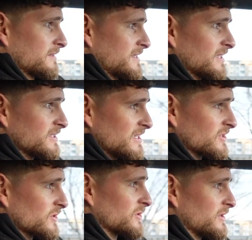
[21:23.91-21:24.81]
take a
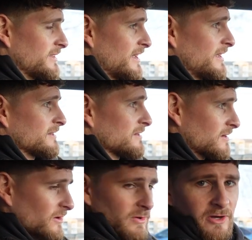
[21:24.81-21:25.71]
detour and then
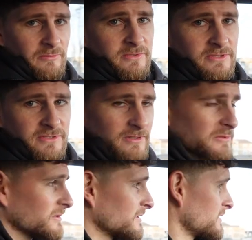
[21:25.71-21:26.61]
go home.
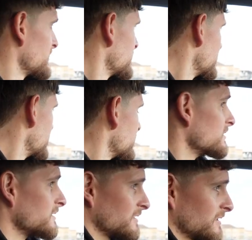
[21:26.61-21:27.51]
So
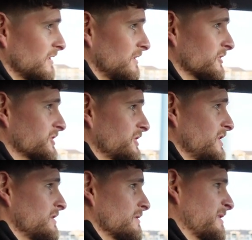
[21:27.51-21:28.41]
I'll
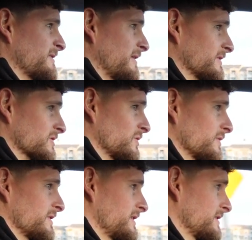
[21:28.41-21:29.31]
see you, let me get around this
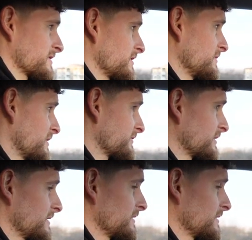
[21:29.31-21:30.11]
corner and then turn you off.